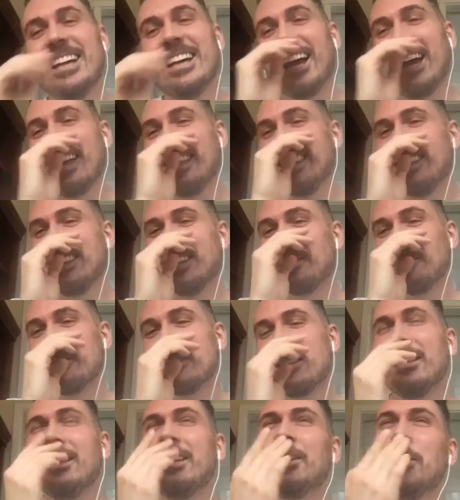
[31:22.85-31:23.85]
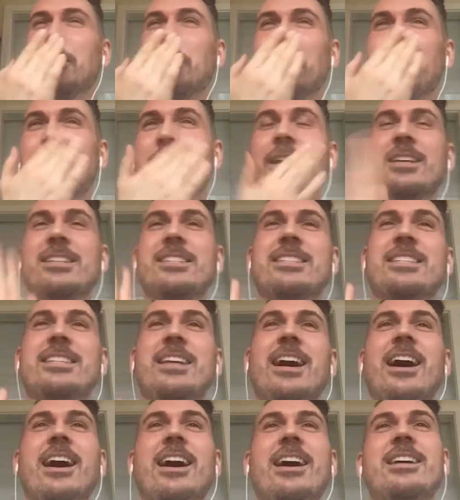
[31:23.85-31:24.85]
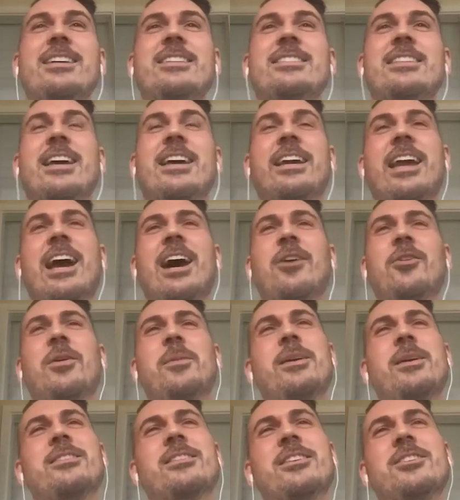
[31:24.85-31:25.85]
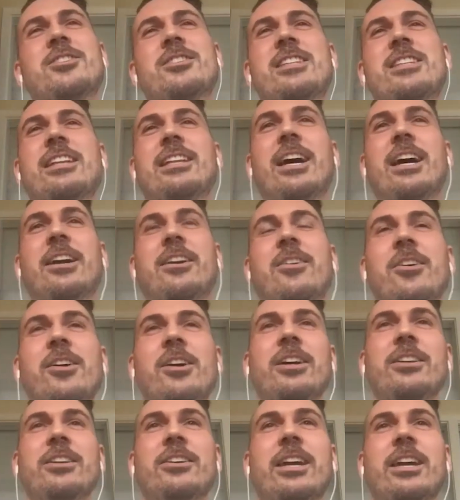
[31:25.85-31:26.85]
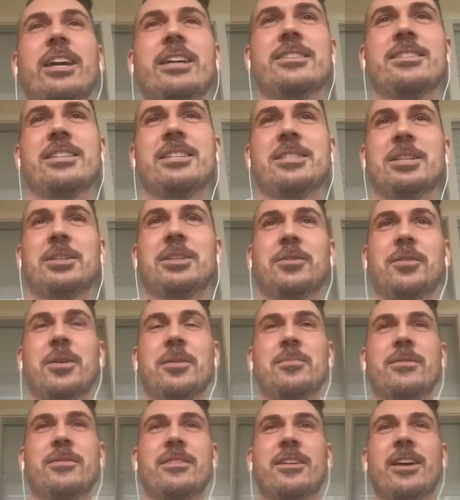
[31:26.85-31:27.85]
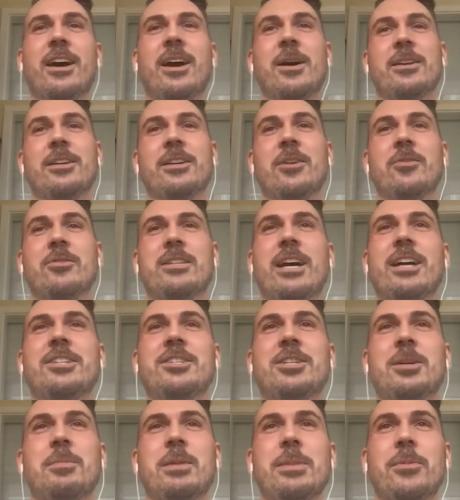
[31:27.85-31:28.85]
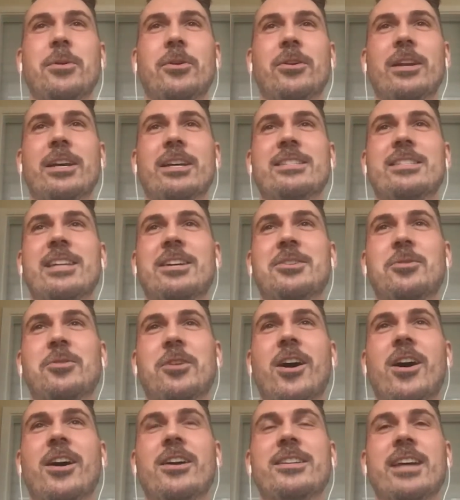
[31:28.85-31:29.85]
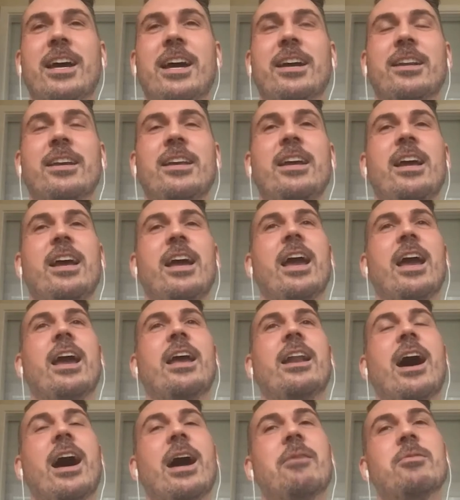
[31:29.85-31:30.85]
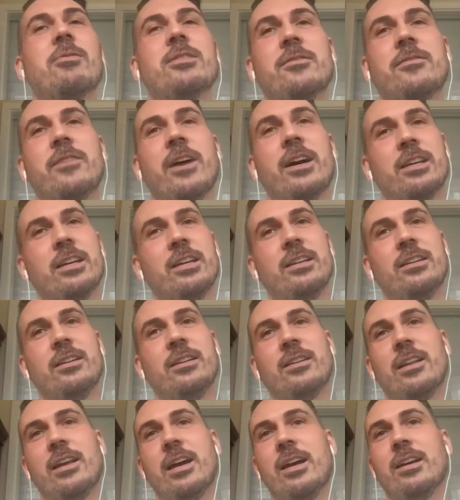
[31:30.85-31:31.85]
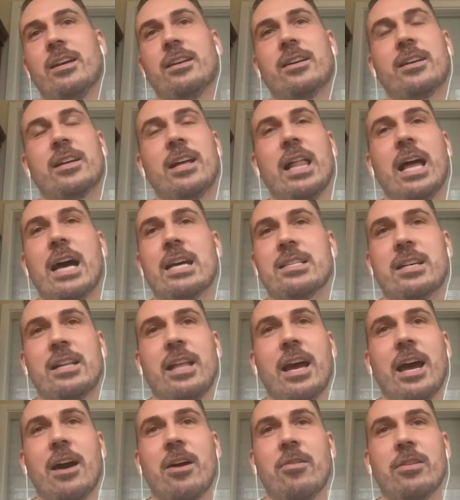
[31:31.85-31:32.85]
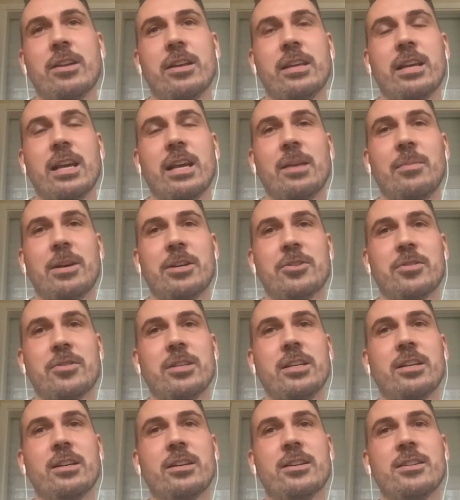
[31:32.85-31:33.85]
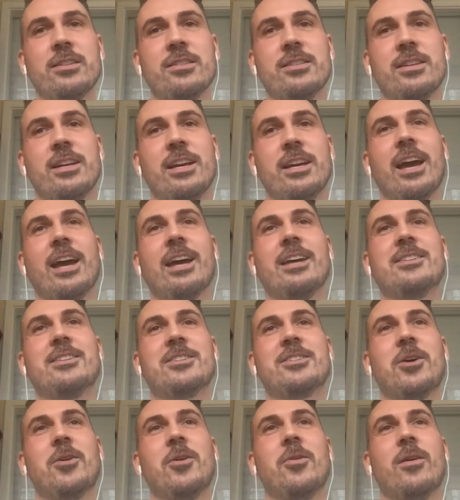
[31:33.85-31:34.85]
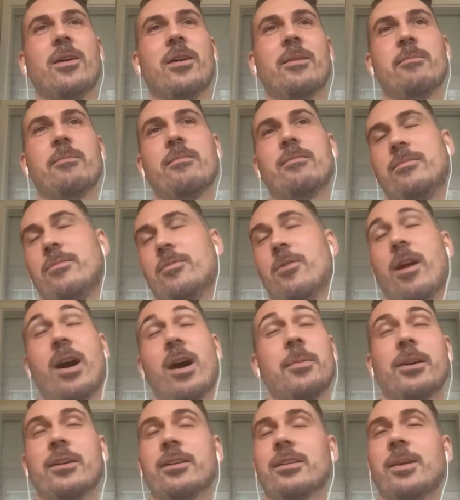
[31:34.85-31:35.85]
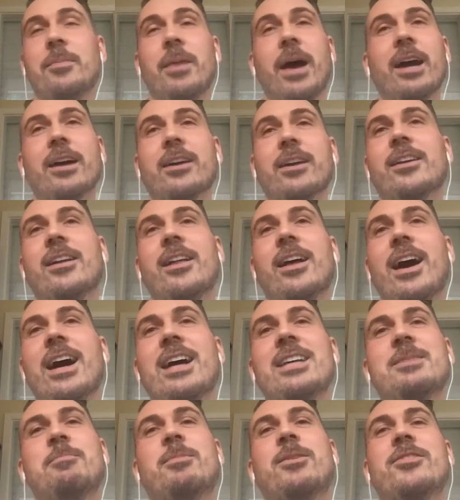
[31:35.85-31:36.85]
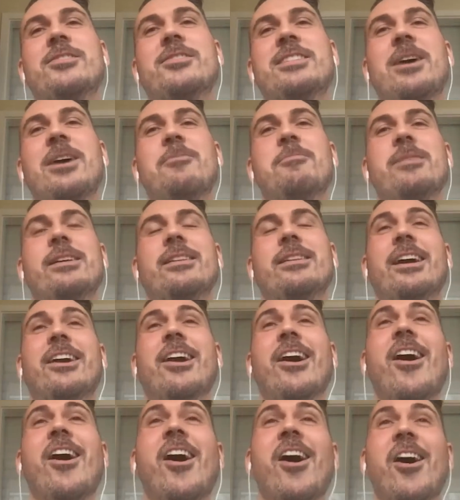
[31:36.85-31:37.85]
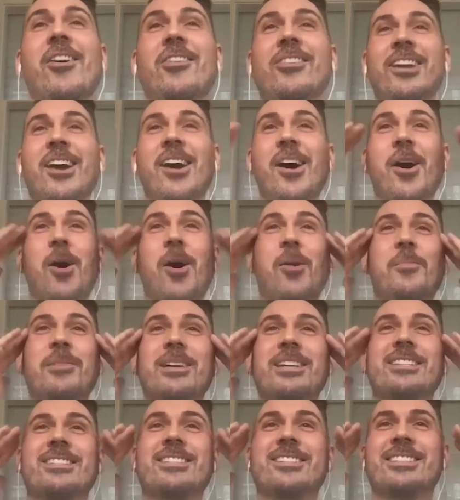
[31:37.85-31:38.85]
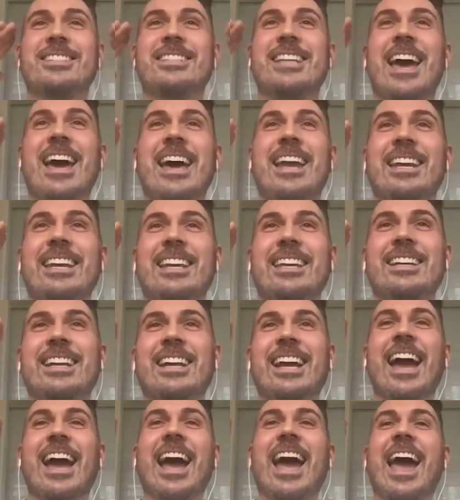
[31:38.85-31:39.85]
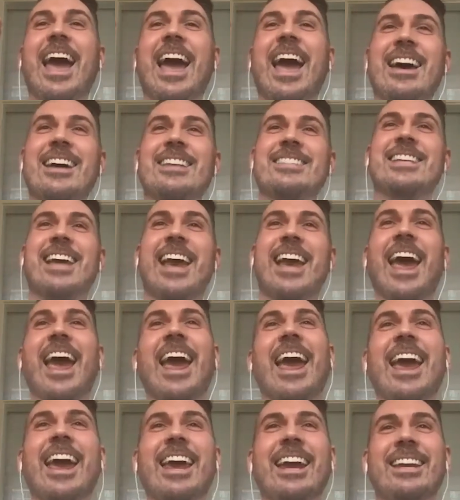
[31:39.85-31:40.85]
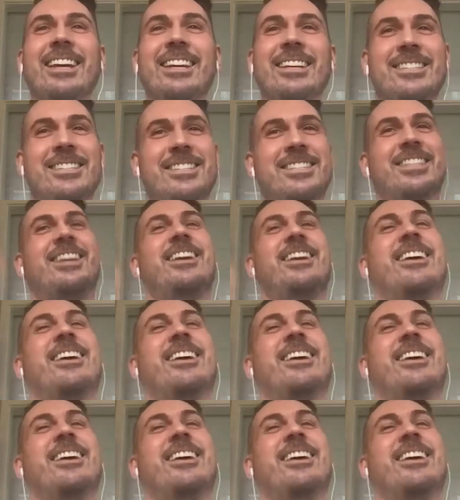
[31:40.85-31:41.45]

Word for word: And then there was a little bit on STIs, like how they basically just said, like, oh, you get diseases from, uh, you know, touching people or like sexual contact and I was a fucking like class clown in the elementary years. And so Robert in the back of the class blurts out, be like, oh no, Mr. Teddy has AIDS.